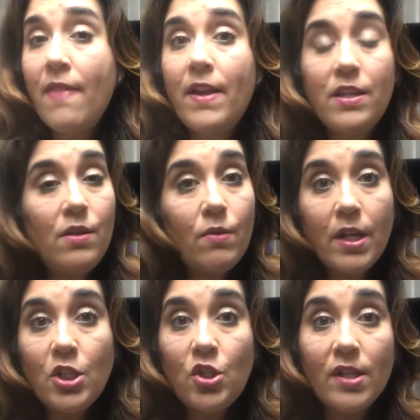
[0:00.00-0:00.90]
that you
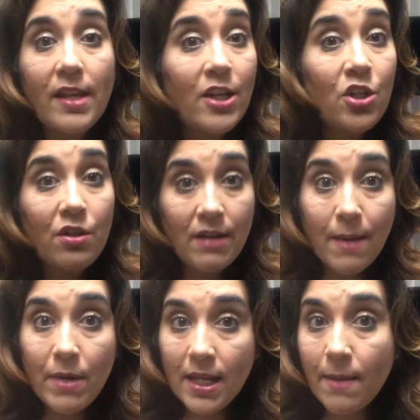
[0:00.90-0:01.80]
can just enter your
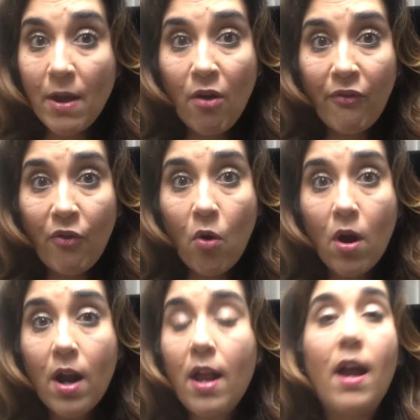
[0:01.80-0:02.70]
name and email
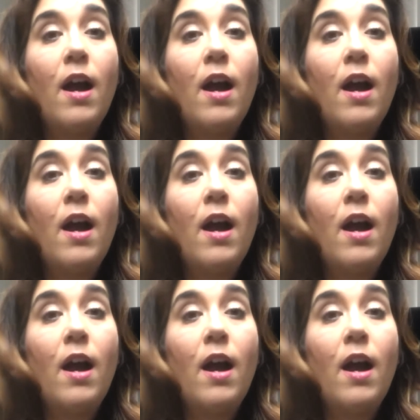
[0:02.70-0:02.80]
for.